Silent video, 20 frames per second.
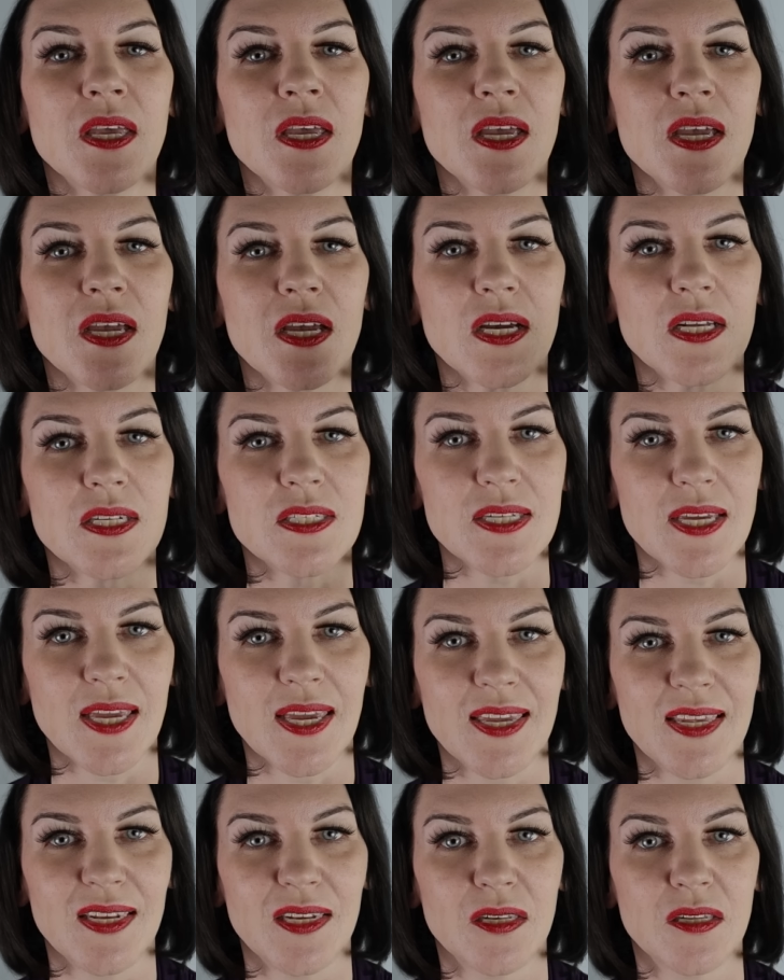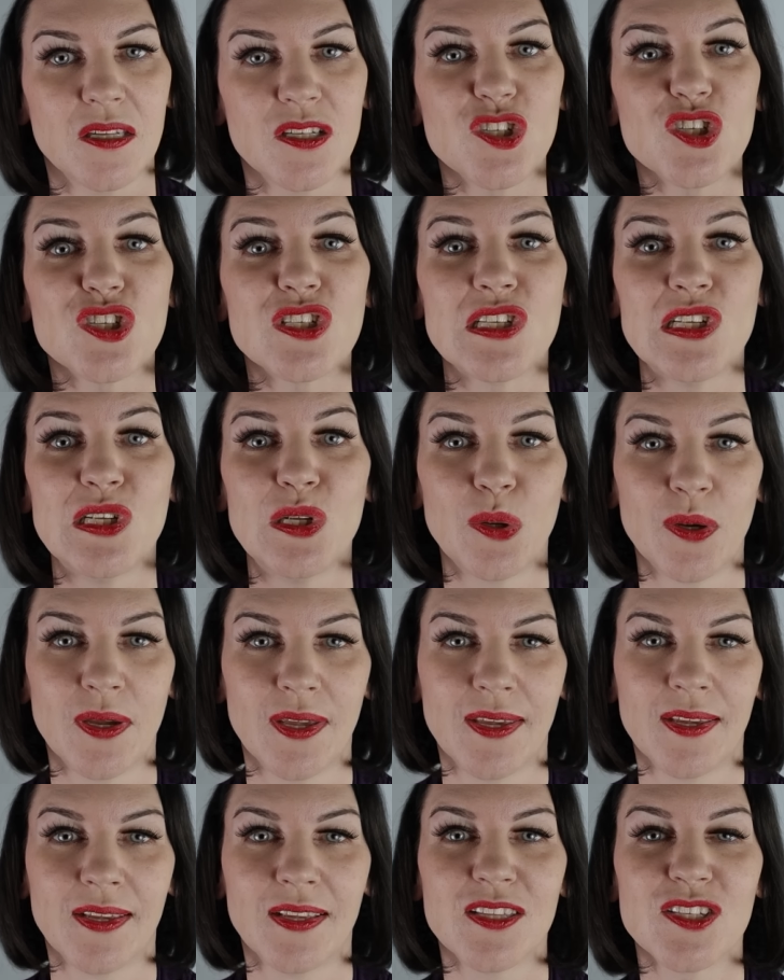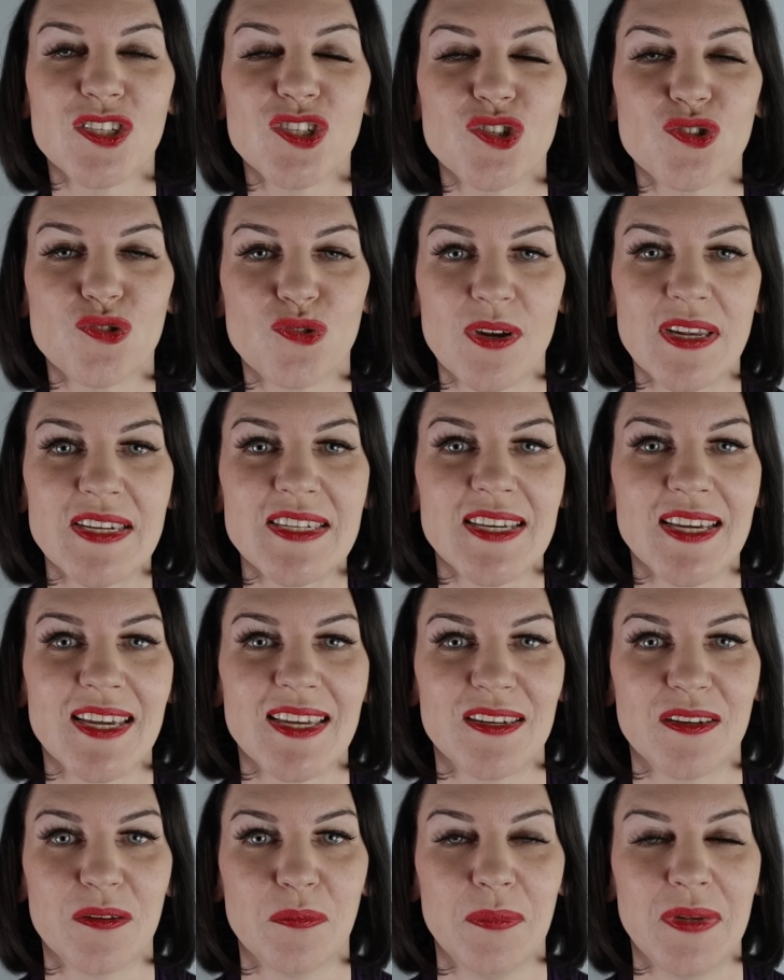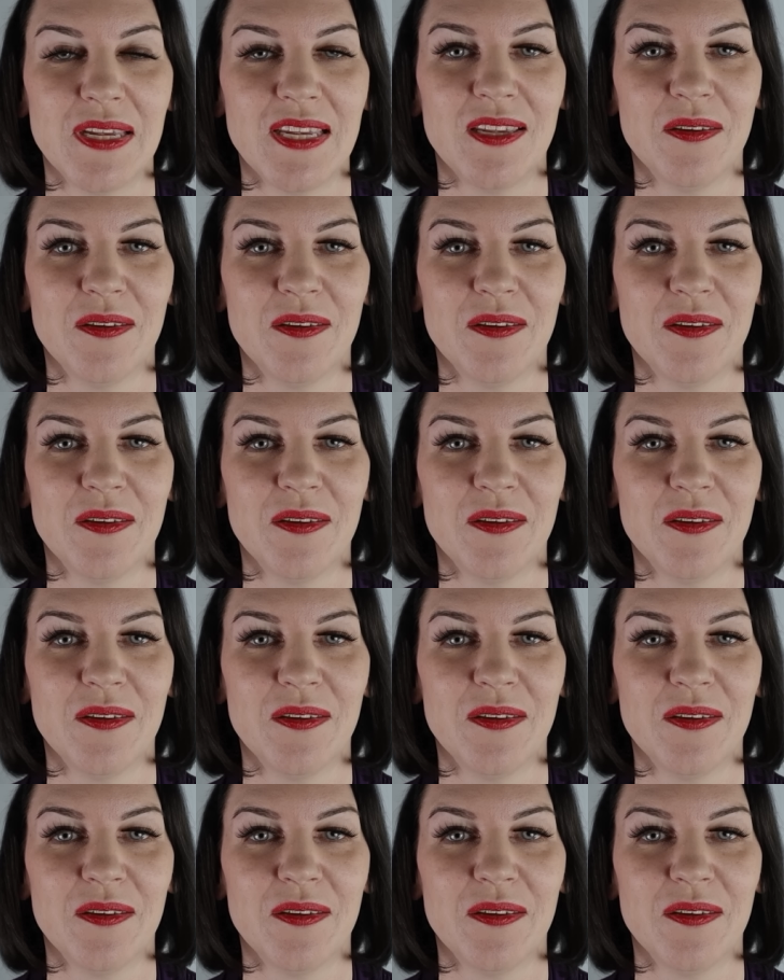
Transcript: And again, just looking straight ahead at me.